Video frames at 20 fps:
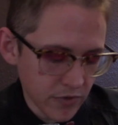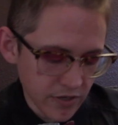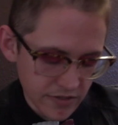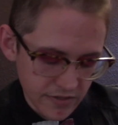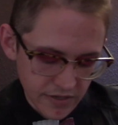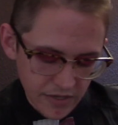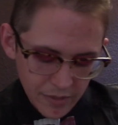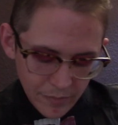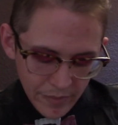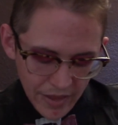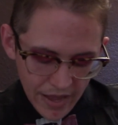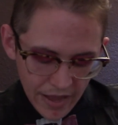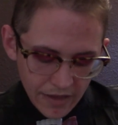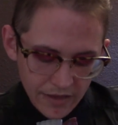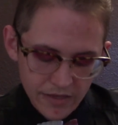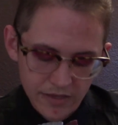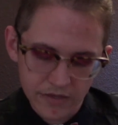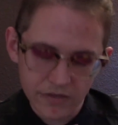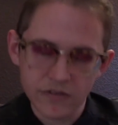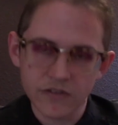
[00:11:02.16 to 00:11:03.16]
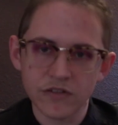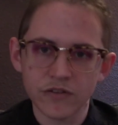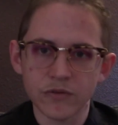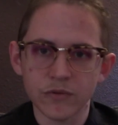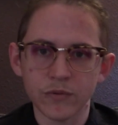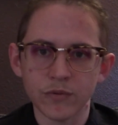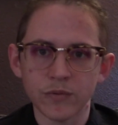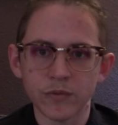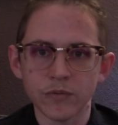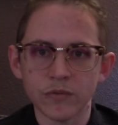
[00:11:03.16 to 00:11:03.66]
to get back
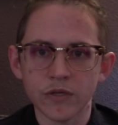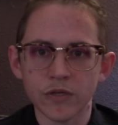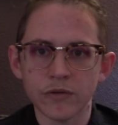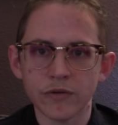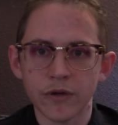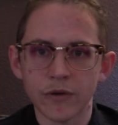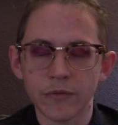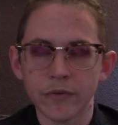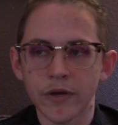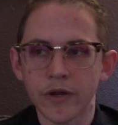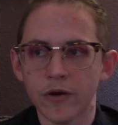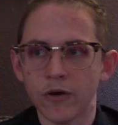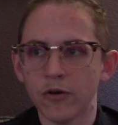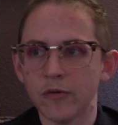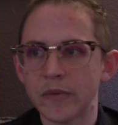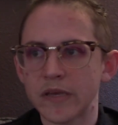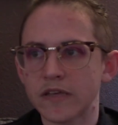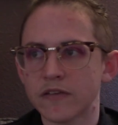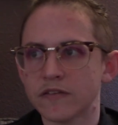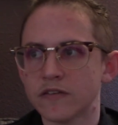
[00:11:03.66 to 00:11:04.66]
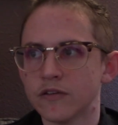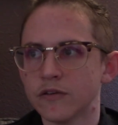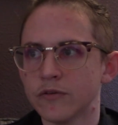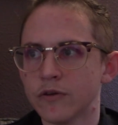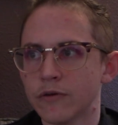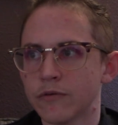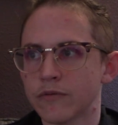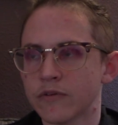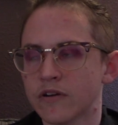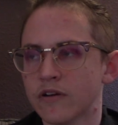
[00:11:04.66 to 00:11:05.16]
into You Don't Know, because You
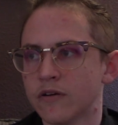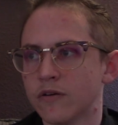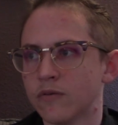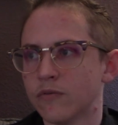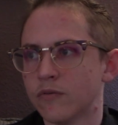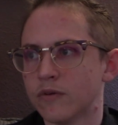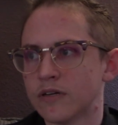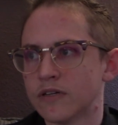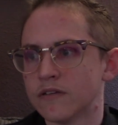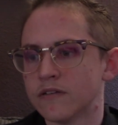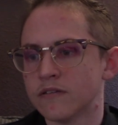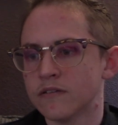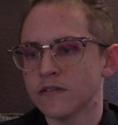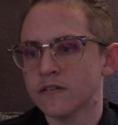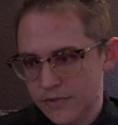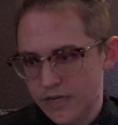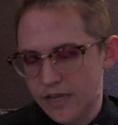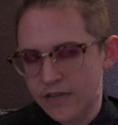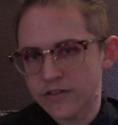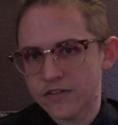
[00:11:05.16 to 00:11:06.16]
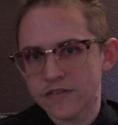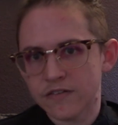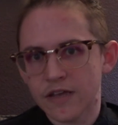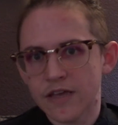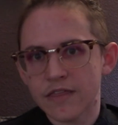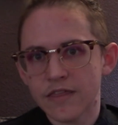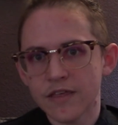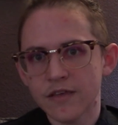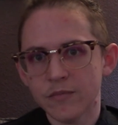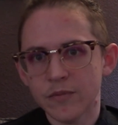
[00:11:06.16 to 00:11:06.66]
Don't Know was... I
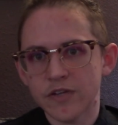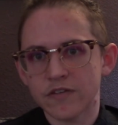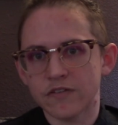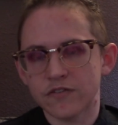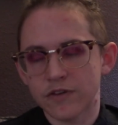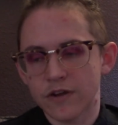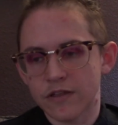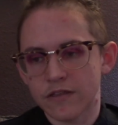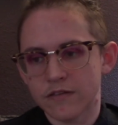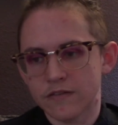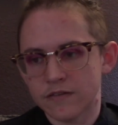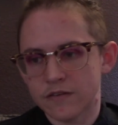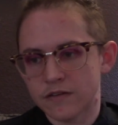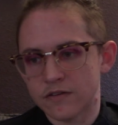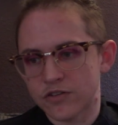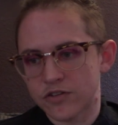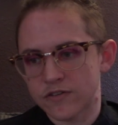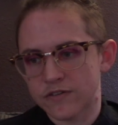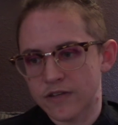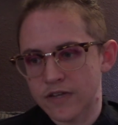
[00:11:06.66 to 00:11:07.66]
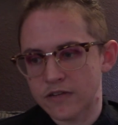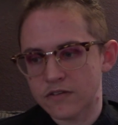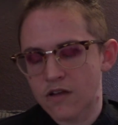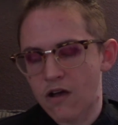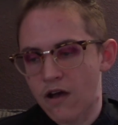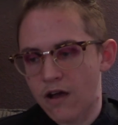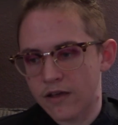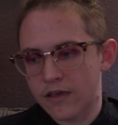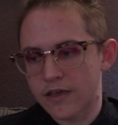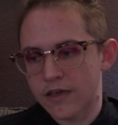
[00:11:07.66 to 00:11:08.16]
think my strength is in just like
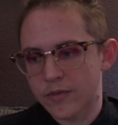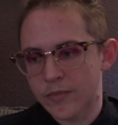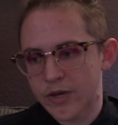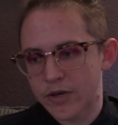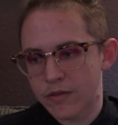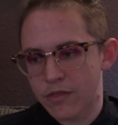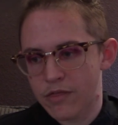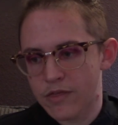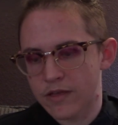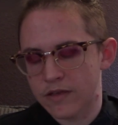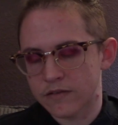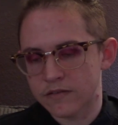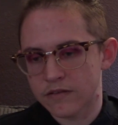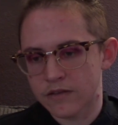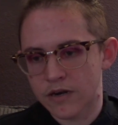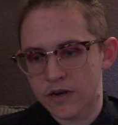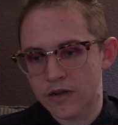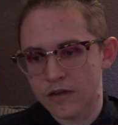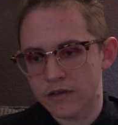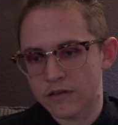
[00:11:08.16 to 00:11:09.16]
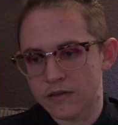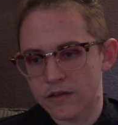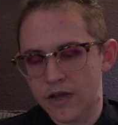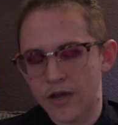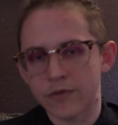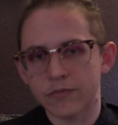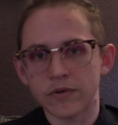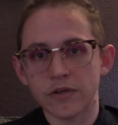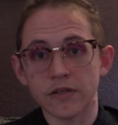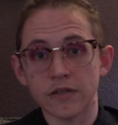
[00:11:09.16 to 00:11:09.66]
talking about things that I
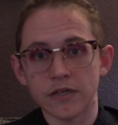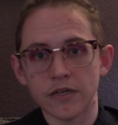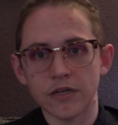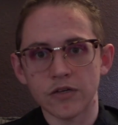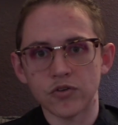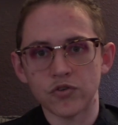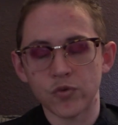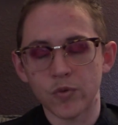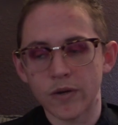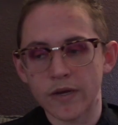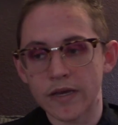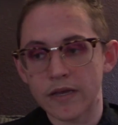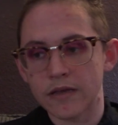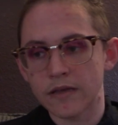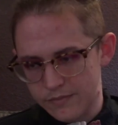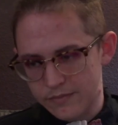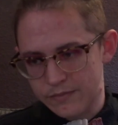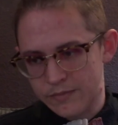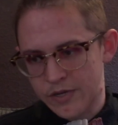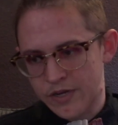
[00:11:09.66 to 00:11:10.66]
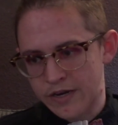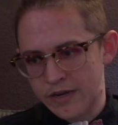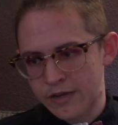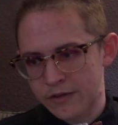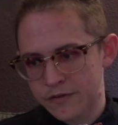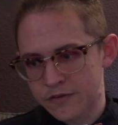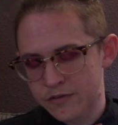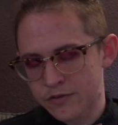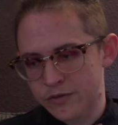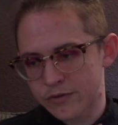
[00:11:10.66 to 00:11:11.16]
really enjoy. But I
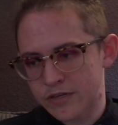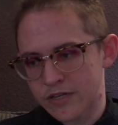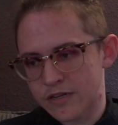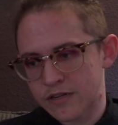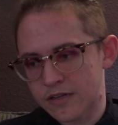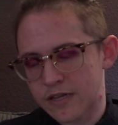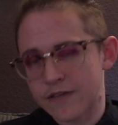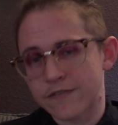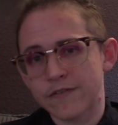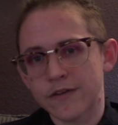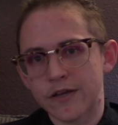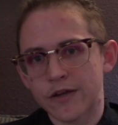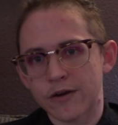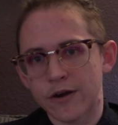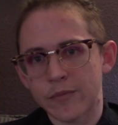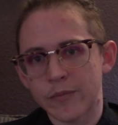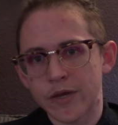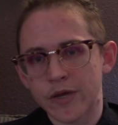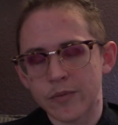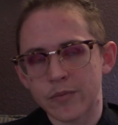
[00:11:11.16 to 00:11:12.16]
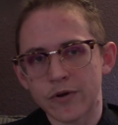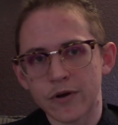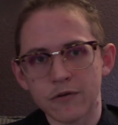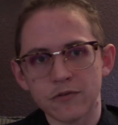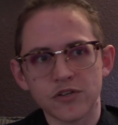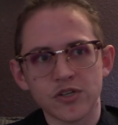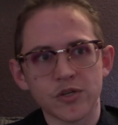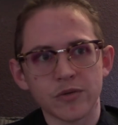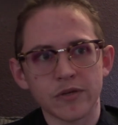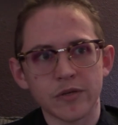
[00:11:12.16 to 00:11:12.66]
also do need to like figure out my
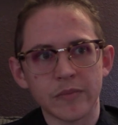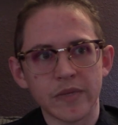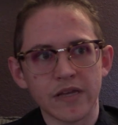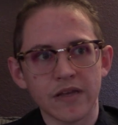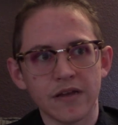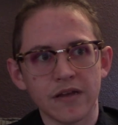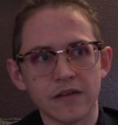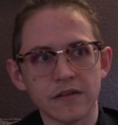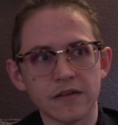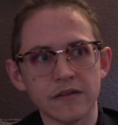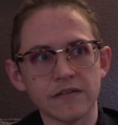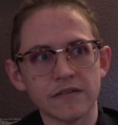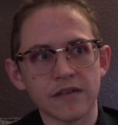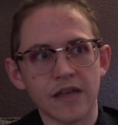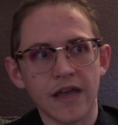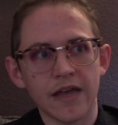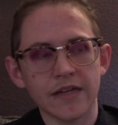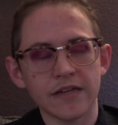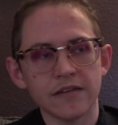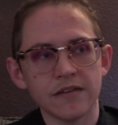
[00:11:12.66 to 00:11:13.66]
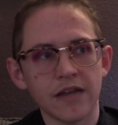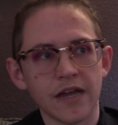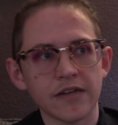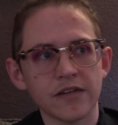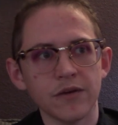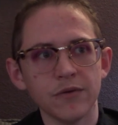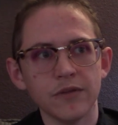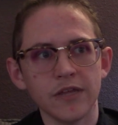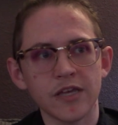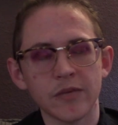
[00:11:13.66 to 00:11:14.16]
approach to it, because I
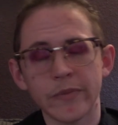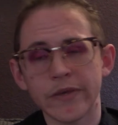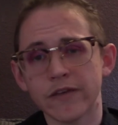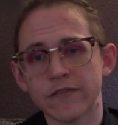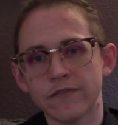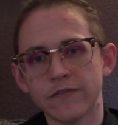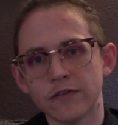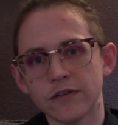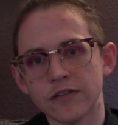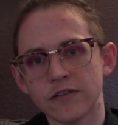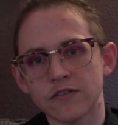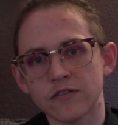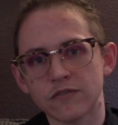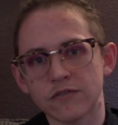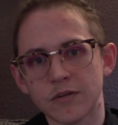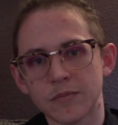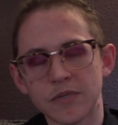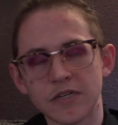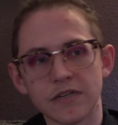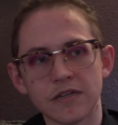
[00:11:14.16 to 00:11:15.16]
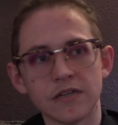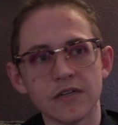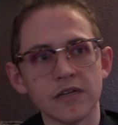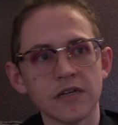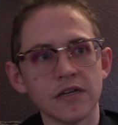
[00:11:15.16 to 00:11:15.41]
don't like being fully scripted,